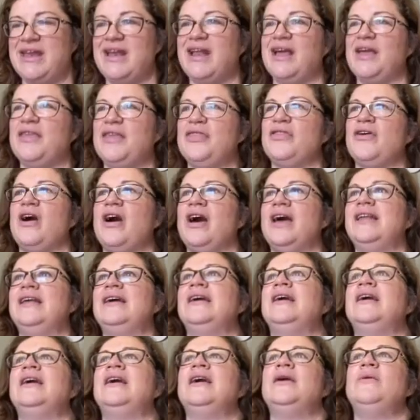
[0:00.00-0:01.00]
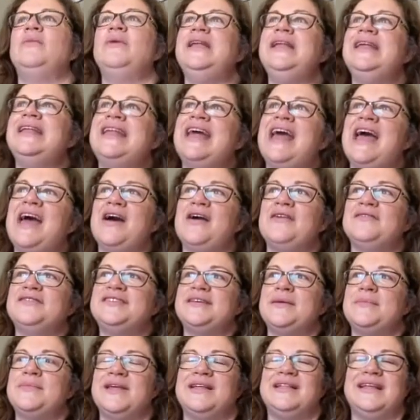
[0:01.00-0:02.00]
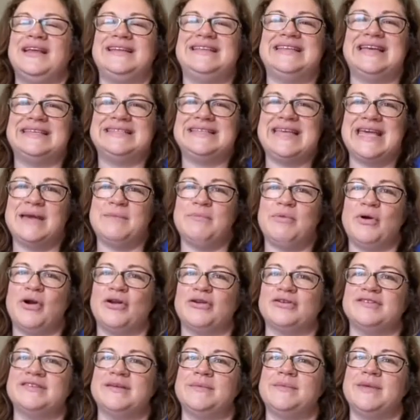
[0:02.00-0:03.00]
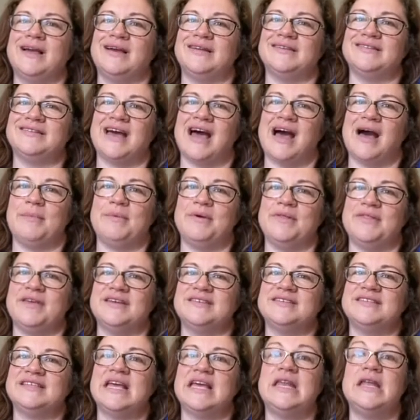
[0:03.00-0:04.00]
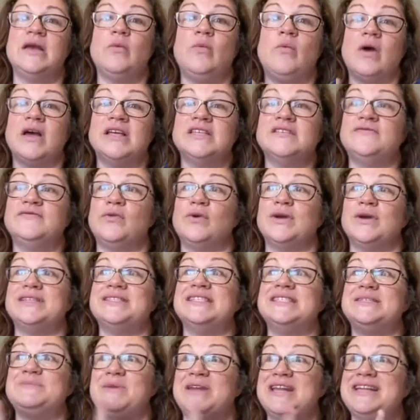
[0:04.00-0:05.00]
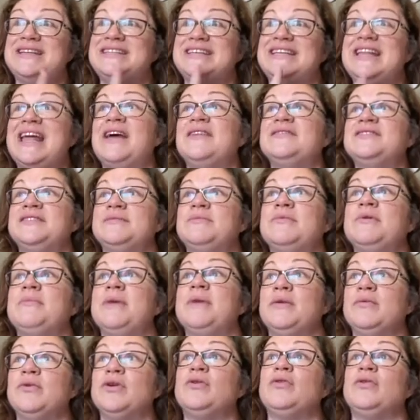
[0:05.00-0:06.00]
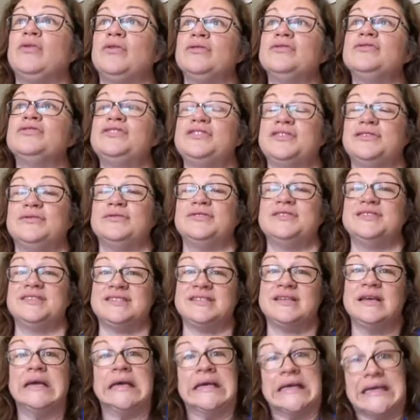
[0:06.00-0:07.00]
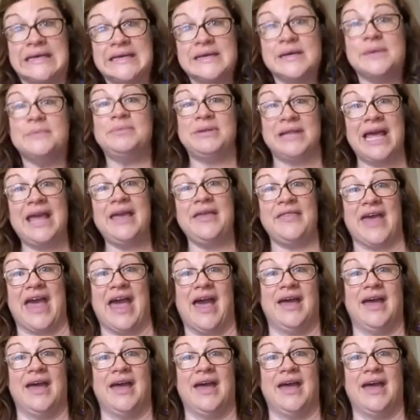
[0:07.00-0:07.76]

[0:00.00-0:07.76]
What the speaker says: I thought, we need to have something like Desk Camp Part or something on top of this. And it was voices, but I did have some of my recorder students play that.